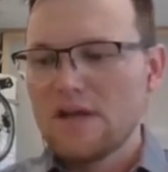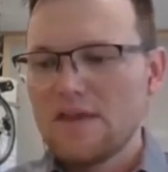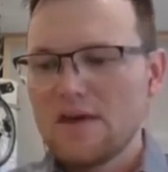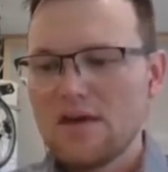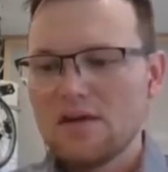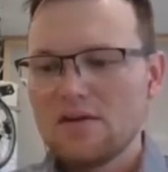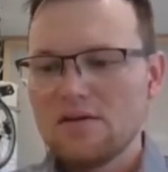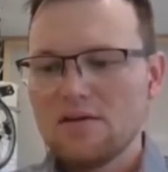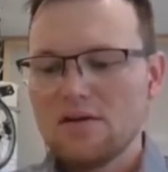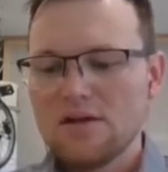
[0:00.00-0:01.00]
And then
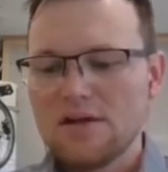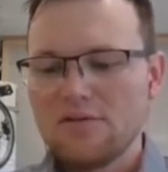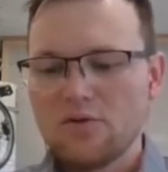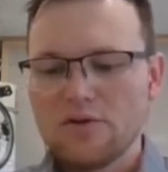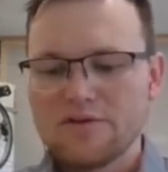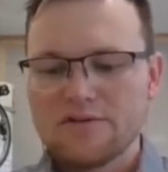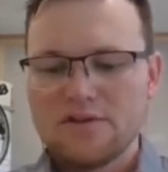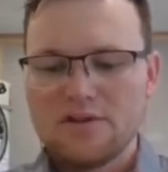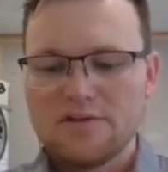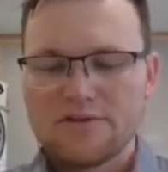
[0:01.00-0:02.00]
of course
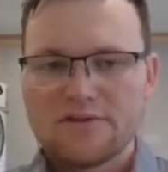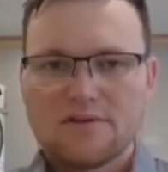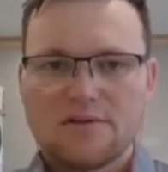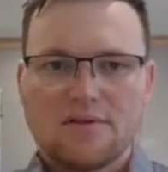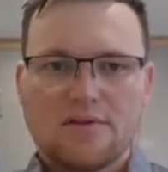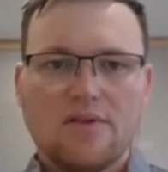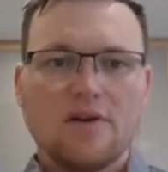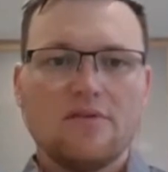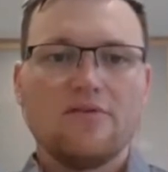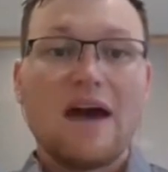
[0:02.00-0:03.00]
there's
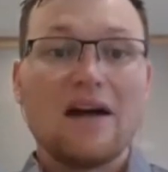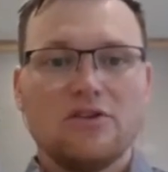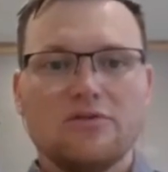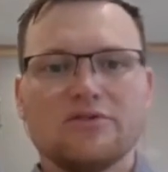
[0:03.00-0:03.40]
the value.